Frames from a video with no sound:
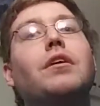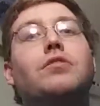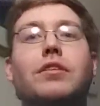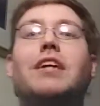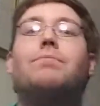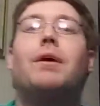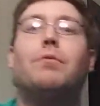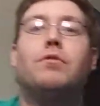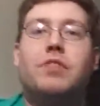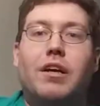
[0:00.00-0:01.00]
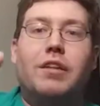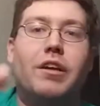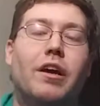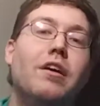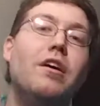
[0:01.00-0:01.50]
So that's my moveset
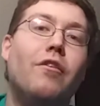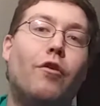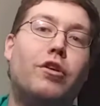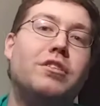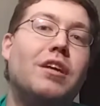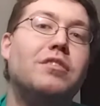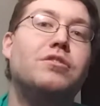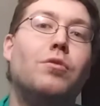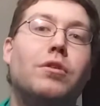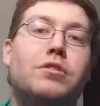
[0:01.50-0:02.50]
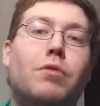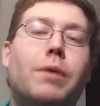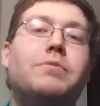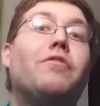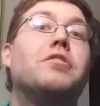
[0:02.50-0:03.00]
idea. Focusing on sword
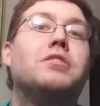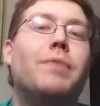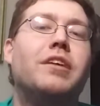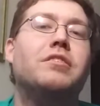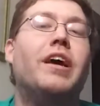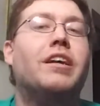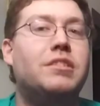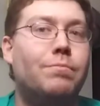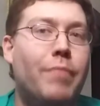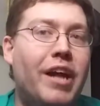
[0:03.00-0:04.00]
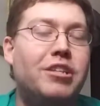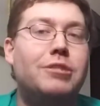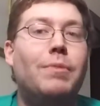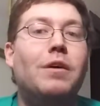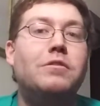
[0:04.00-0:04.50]
swipes for the smash attacks, magic
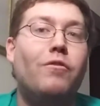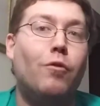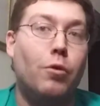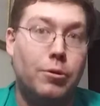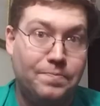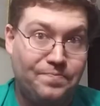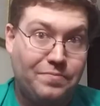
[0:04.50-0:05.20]
spells for...